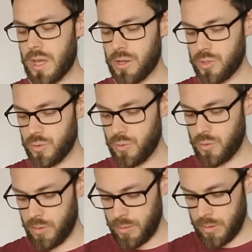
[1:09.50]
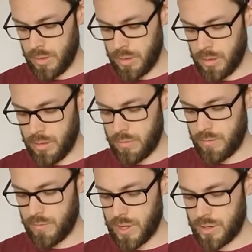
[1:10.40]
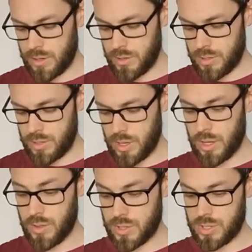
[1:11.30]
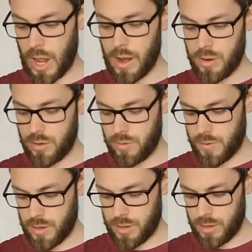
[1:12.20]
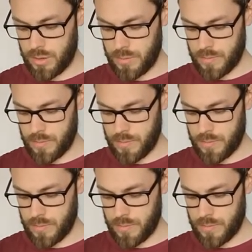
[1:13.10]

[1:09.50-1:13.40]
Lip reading: actual feathers, the standard feather.